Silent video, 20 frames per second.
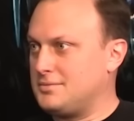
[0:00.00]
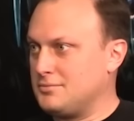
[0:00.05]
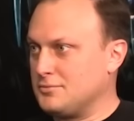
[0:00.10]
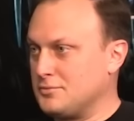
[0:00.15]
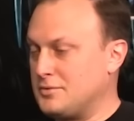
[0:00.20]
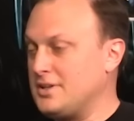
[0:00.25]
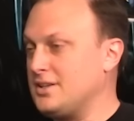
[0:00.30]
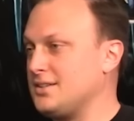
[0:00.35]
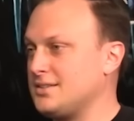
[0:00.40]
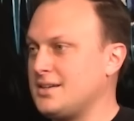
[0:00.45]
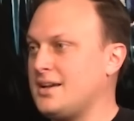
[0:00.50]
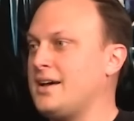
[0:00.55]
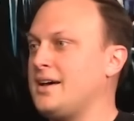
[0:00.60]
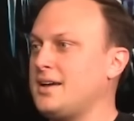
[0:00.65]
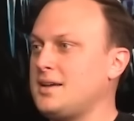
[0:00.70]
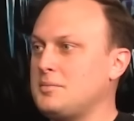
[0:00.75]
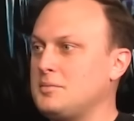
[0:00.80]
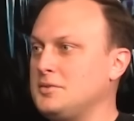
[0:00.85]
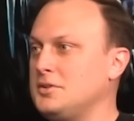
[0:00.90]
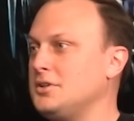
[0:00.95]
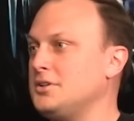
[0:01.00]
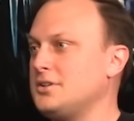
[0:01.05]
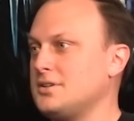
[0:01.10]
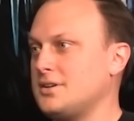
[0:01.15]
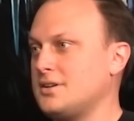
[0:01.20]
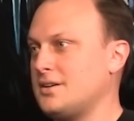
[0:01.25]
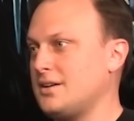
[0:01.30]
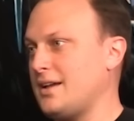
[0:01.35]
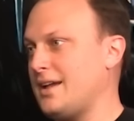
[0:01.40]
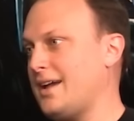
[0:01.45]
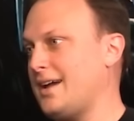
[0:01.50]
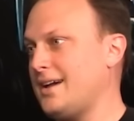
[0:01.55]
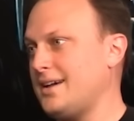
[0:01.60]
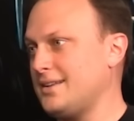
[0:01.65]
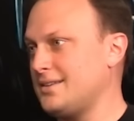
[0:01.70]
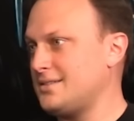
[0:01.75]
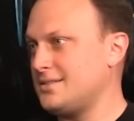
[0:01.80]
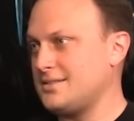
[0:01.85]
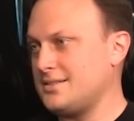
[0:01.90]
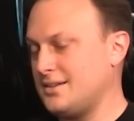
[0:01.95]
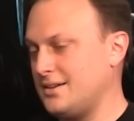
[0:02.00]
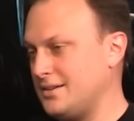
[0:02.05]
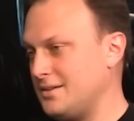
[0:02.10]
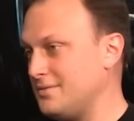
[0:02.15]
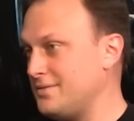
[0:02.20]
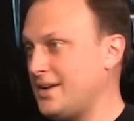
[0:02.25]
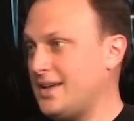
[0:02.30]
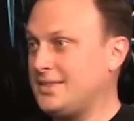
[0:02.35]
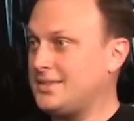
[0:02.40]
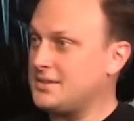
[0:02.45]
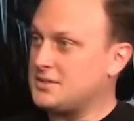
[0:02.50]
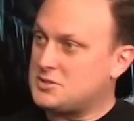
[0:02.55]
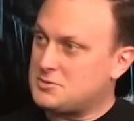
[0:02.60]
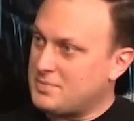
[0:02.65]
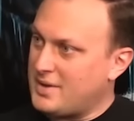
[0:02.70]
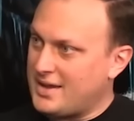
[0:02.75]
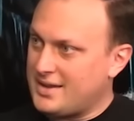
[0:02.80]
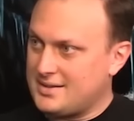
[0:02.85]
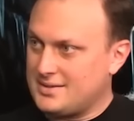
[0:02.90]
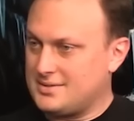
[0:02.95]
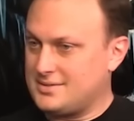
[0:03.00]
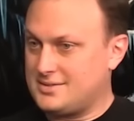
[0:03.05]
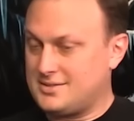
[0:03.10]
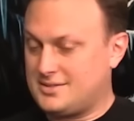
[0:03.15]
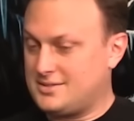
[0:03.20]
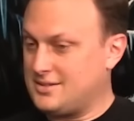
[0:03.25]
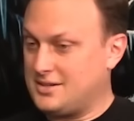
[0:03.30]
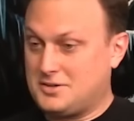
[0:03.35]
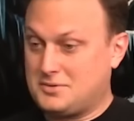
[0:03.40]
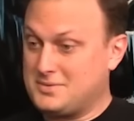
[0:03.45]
real-time look at an event that spans